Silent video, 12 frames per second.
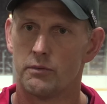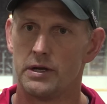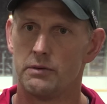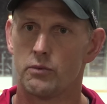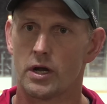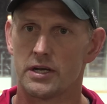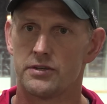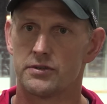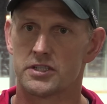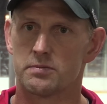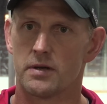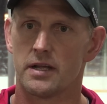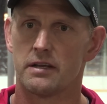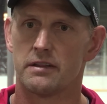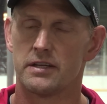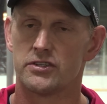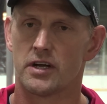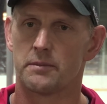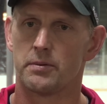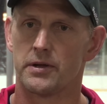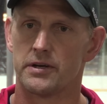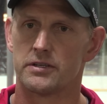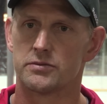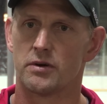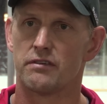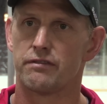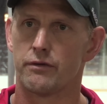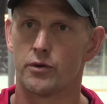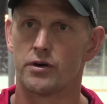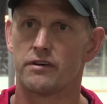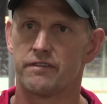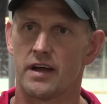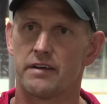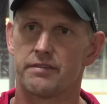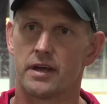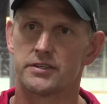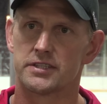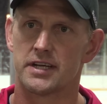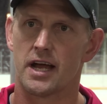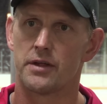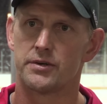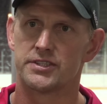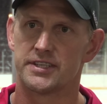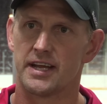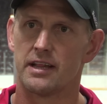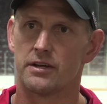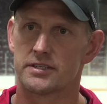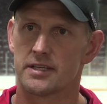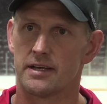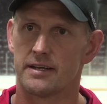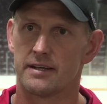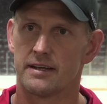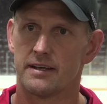We wanted to explain to these young players what four, 5,000 calories a day looks like.